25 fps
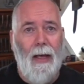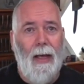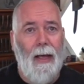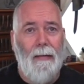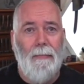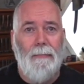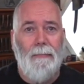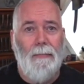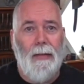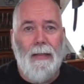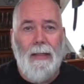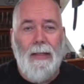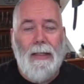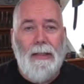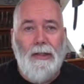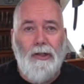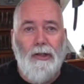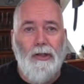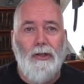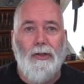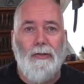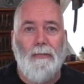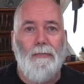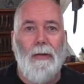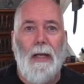
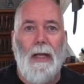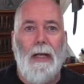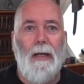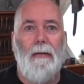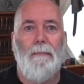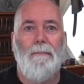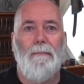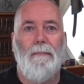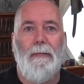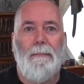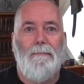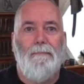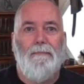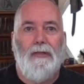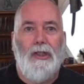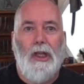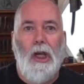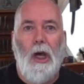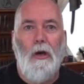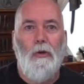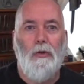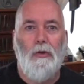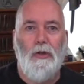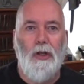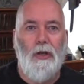It
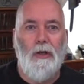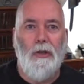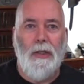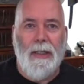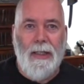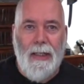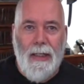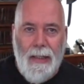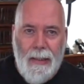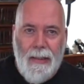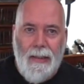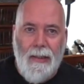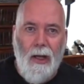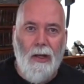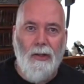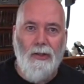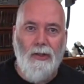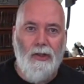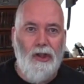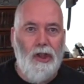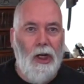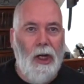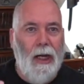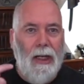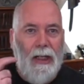goes on. It is
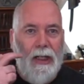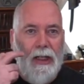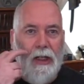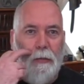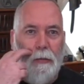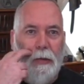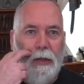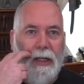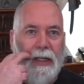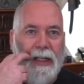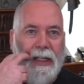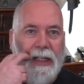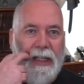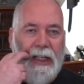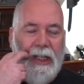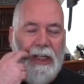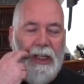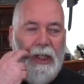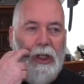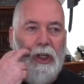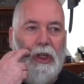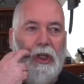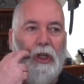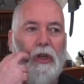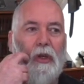genuinely
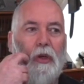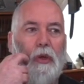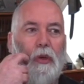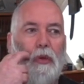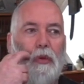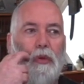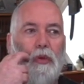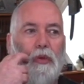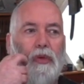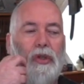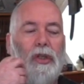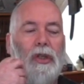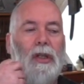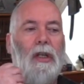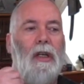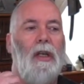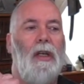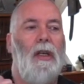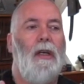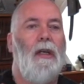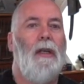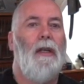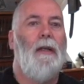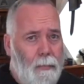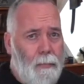huge.
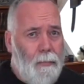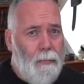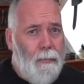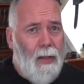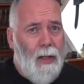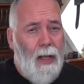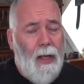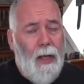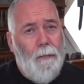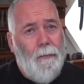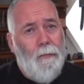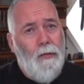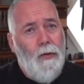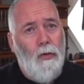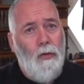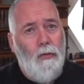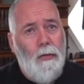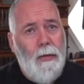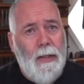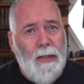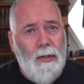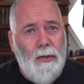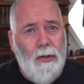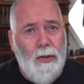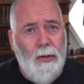If you're
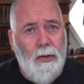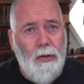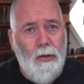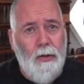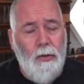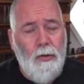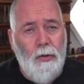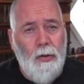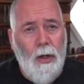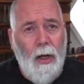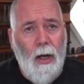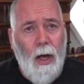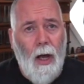into